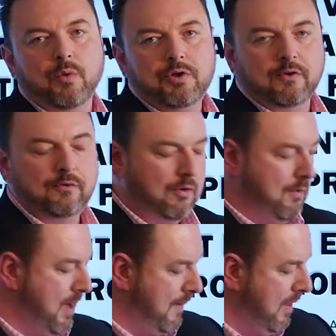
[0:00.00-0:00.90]
which I talk
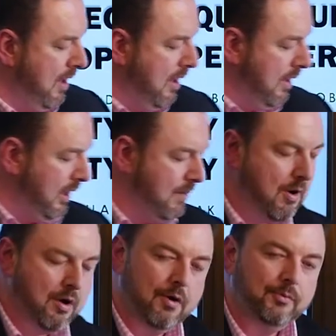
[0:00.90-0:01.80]
about in
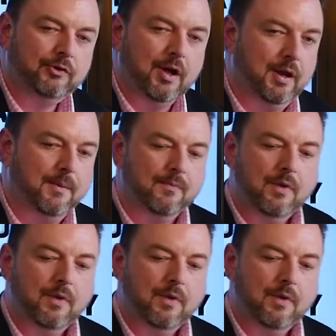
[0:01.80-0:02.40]
my home study.